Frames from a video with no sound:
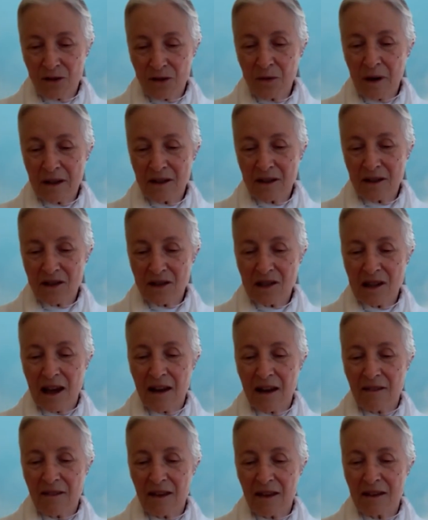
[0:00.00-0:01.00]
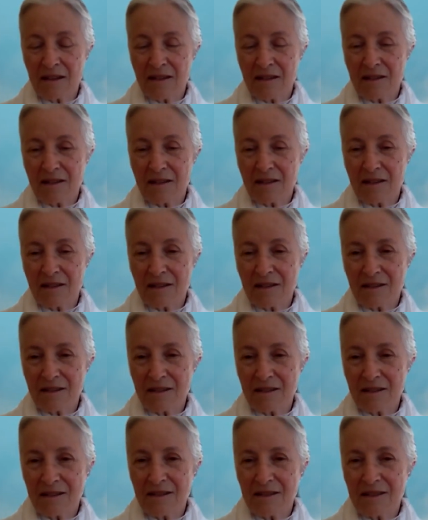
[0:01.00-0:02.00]
understand that,
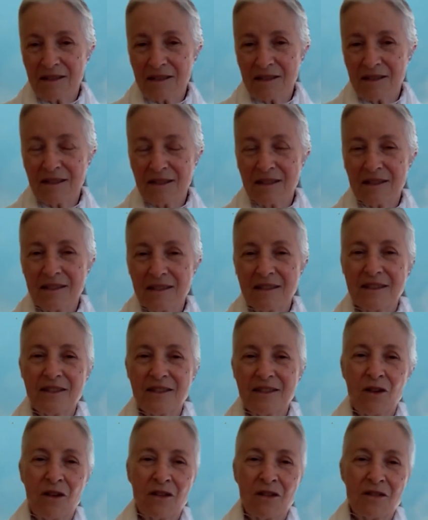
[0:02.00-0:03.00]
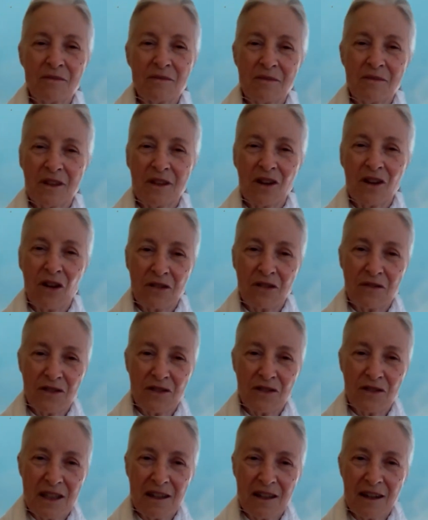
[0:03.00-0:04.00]
you know, a lot of
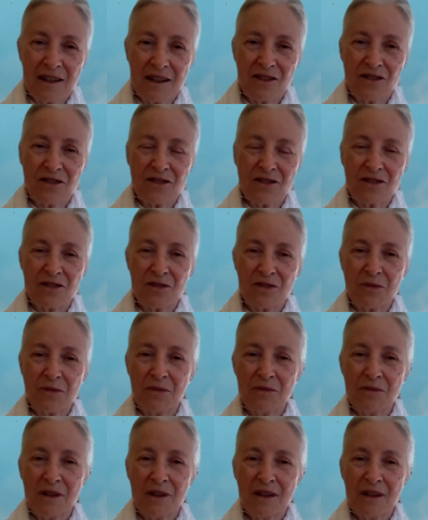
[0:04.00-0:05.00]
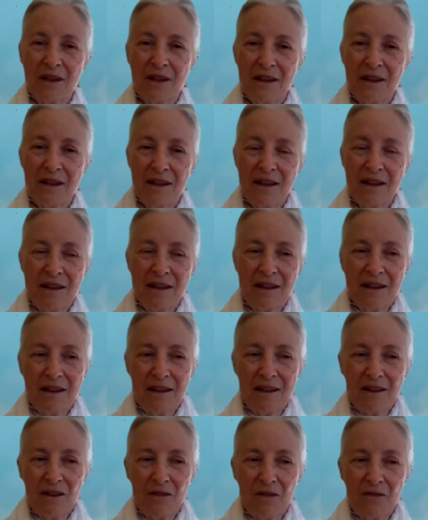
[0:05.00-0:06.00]
teenagers do
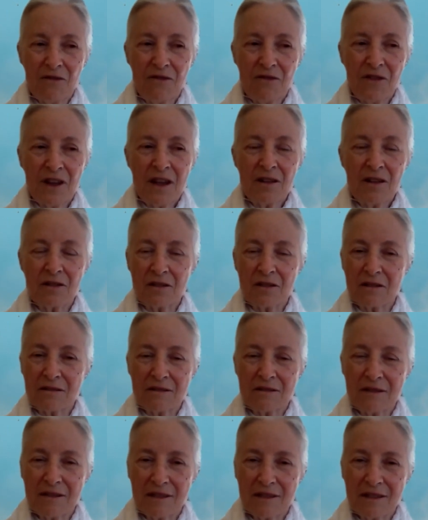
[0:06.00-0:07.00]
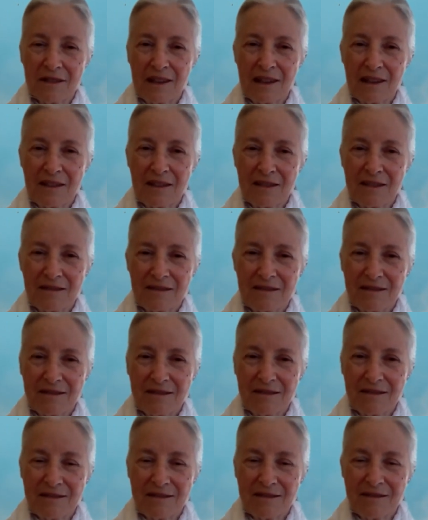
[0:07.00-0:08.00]
feel that
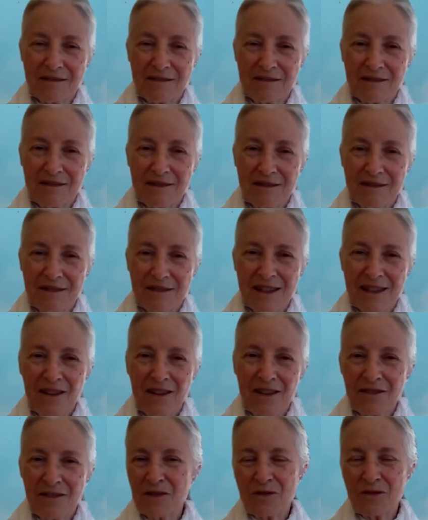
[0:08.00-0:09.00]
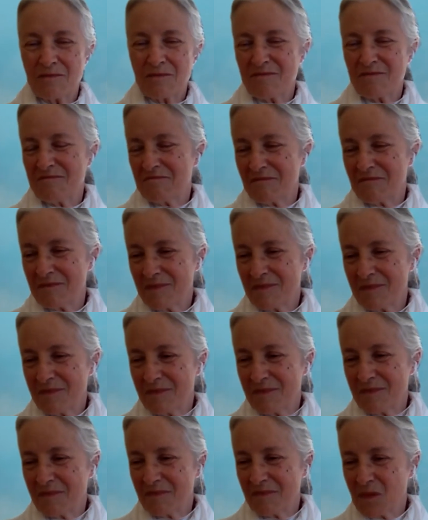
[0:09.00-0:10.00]
there's
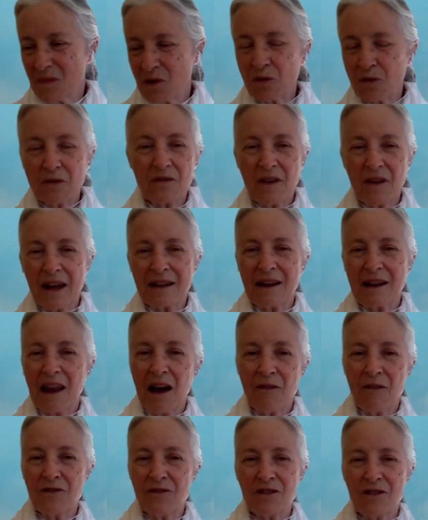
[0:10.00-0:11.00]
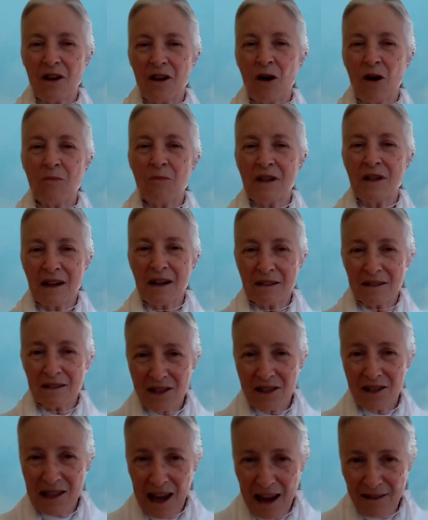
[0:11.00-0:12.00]
sort of unloved and nobody
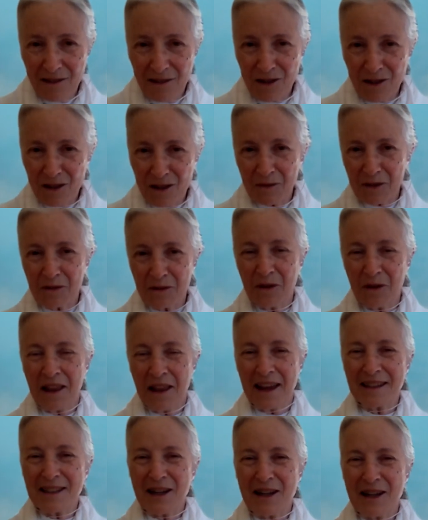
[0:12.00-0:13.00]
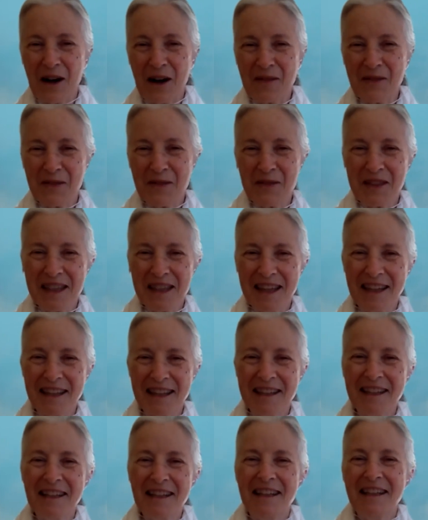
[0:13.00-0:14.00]
understands them and all that type of
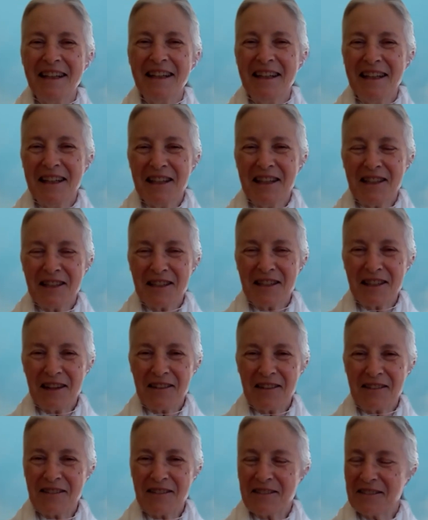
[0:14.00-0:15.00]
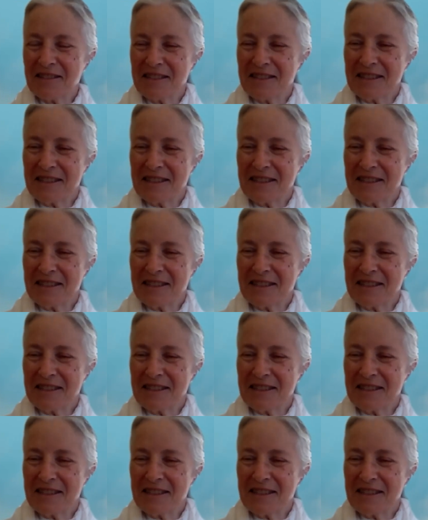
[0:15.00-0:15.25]
thing. So